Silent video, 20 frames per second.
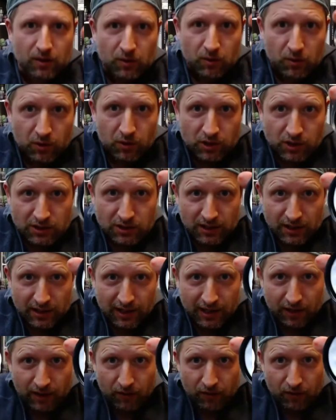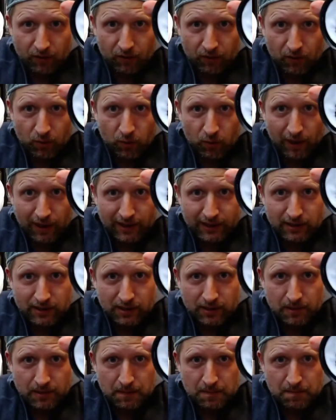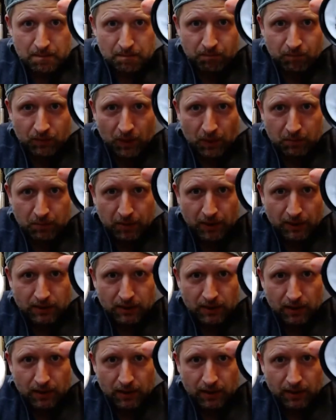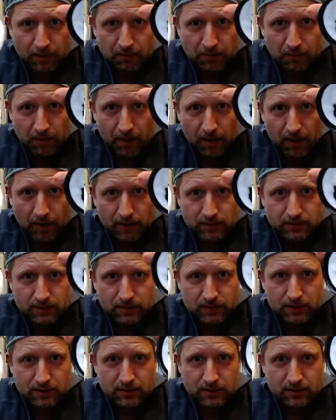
which is a kind of white putty-like mass,